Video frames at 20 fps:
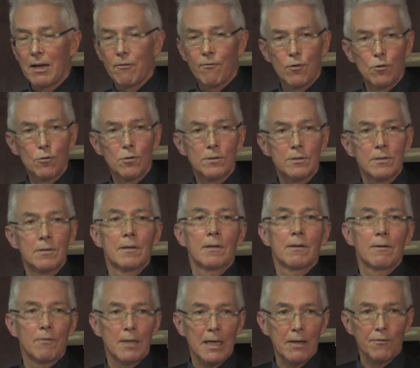food,
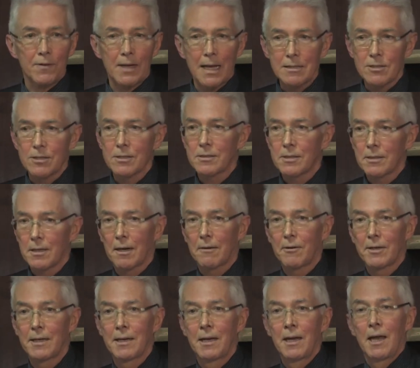if
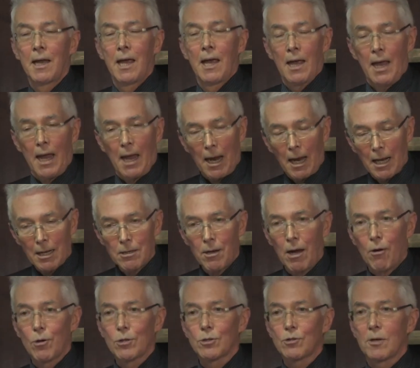necessary,
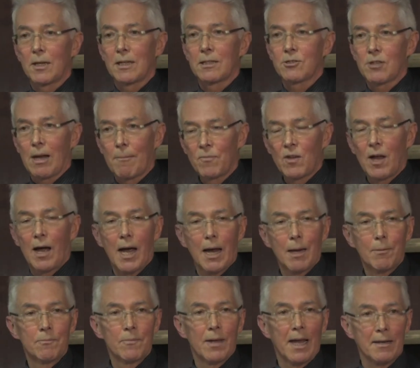also at some
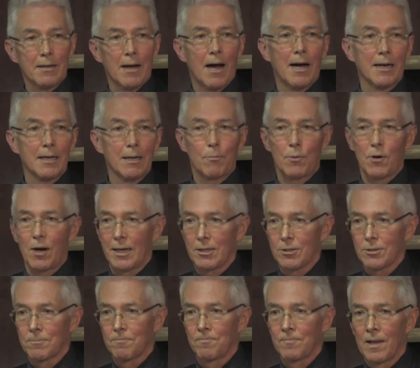time at a higher
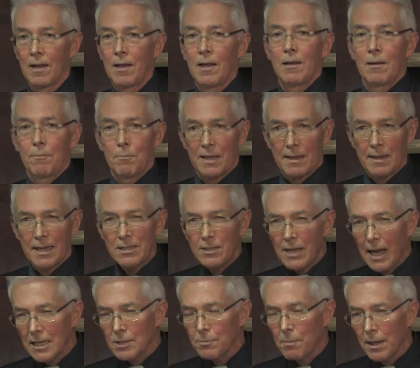price. But this
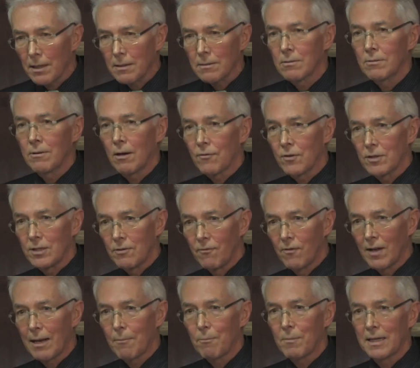aspect of the
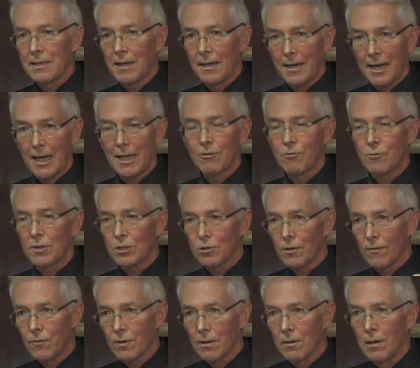development and the increase
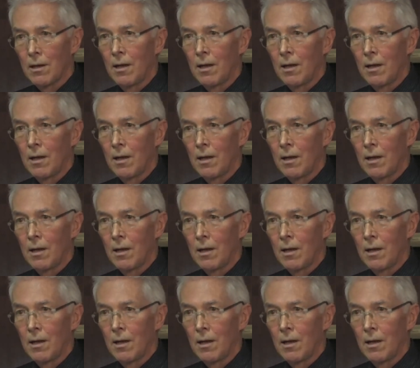of the